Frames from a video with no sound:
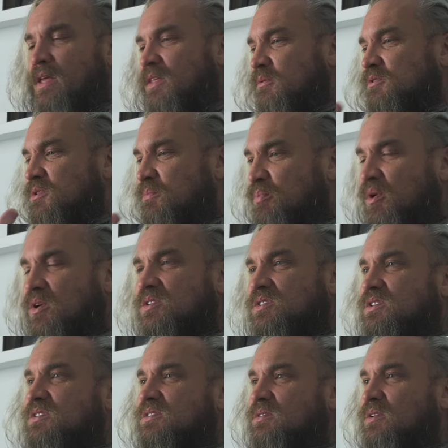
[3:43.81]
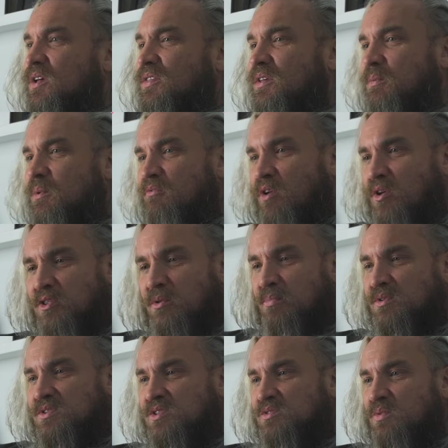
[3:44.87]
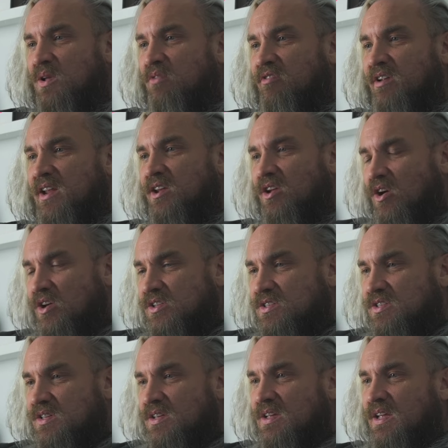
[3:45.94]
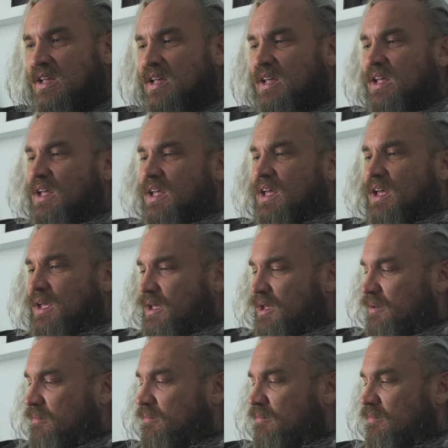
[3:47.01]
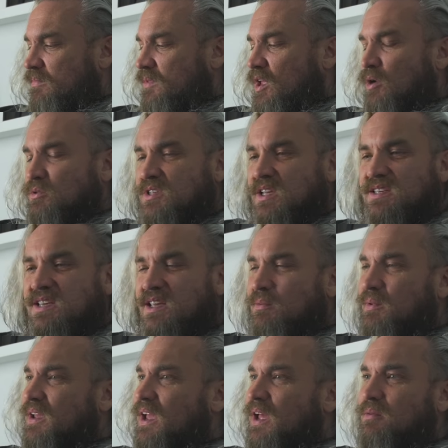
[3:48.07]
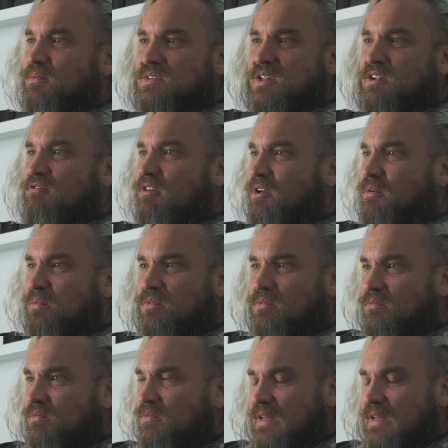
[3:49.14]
There was a buzz. I think we rode the buzz as well, really nice. Um, the OTT weekend was incredible.